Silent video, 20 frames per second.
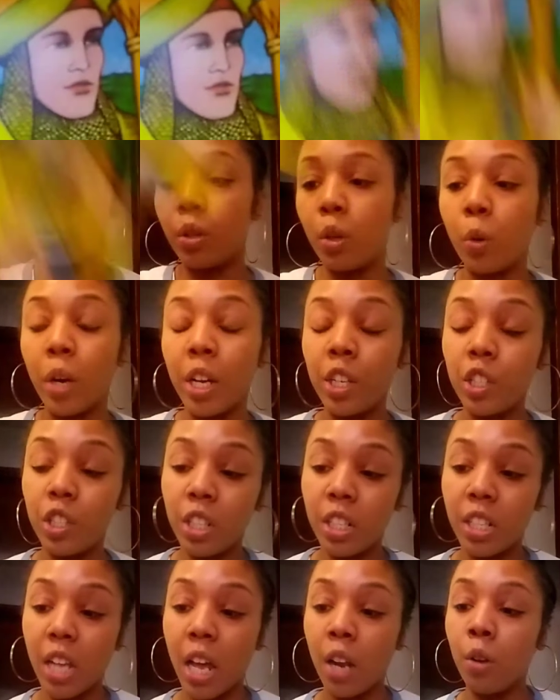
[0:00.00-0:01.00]
take that over to the
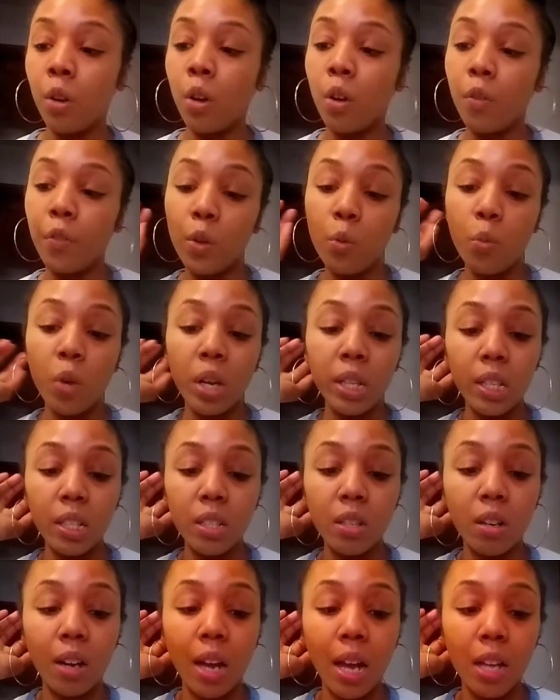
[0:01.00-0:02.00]
extended to see if you
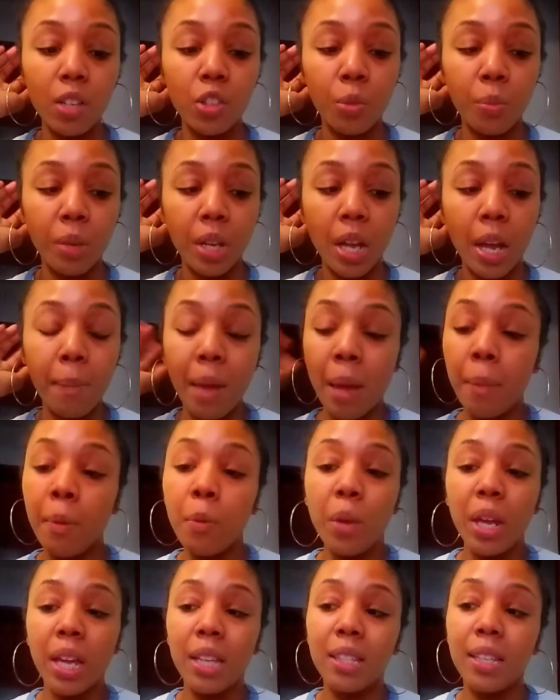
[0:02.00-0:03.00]
actually want it or not.
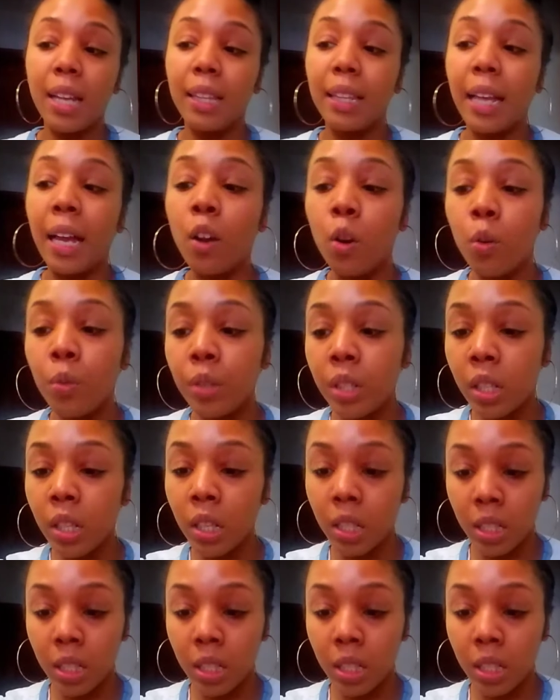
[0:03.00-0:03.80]
Because they were